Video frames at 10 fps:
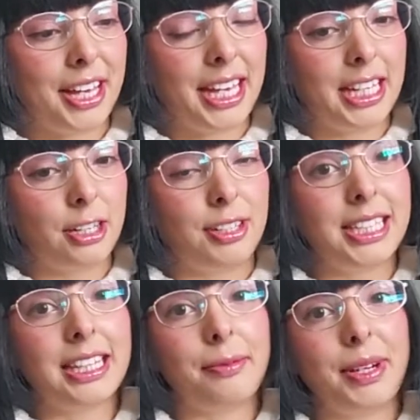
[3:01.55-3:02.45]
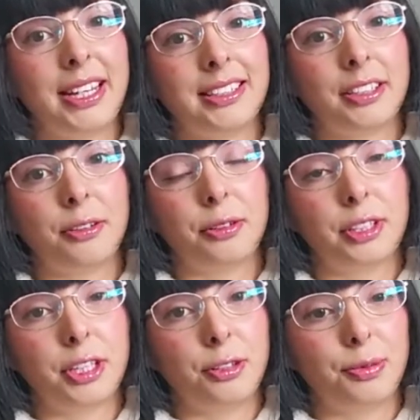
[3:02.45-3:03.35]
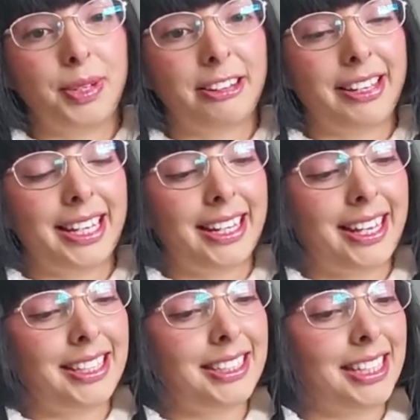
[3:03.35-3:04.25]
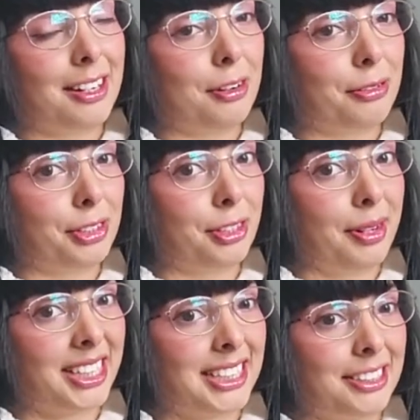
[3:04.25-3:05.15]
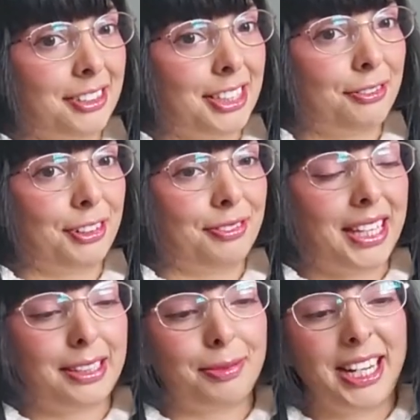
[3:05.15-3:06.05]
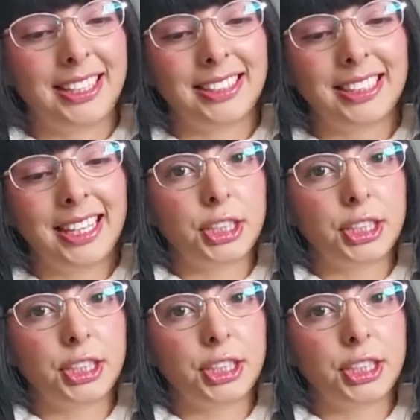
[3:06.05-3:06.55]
a Lolita brand called Cute Berry, and I still own some accessories from that brand.